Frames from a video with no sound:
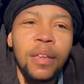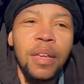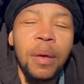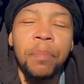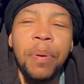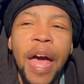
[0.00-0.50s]

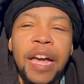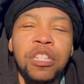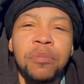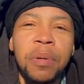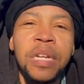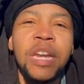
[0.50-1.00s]

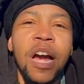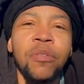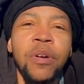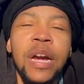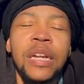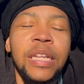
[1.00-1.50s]
impacts me
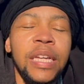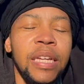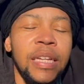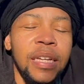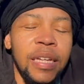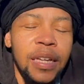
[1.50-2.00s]
directly,
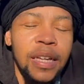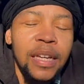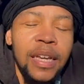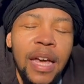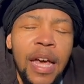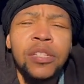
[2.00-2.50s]

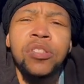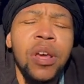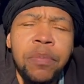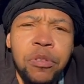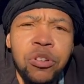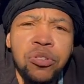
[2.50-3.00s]

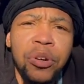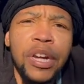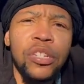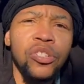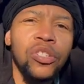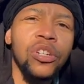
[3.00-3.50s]
except the
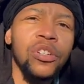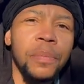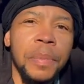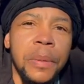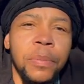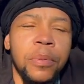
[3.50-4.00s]
transgender
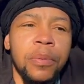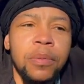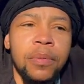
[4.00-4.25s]
people.